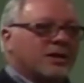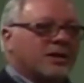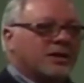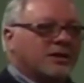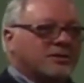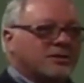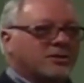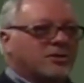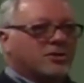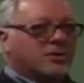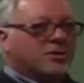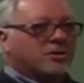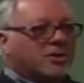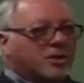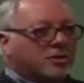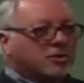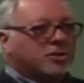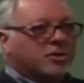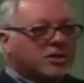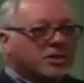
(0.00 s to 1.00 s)
And you,
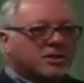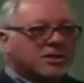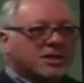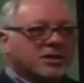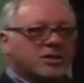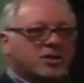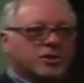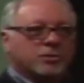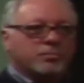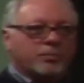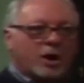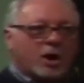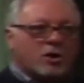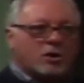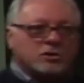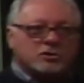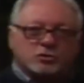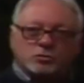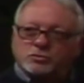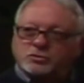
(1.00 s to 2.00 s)
you, know, you didn't think your
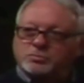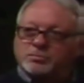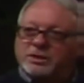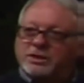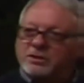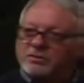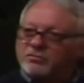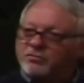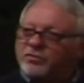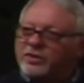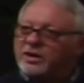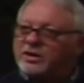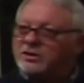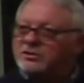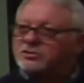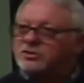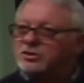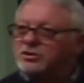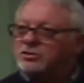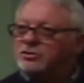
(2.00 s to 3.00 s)
boss was being
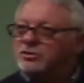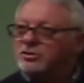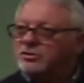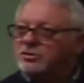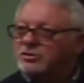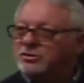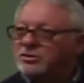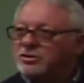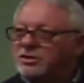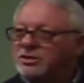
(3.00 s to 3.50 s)
fair to you.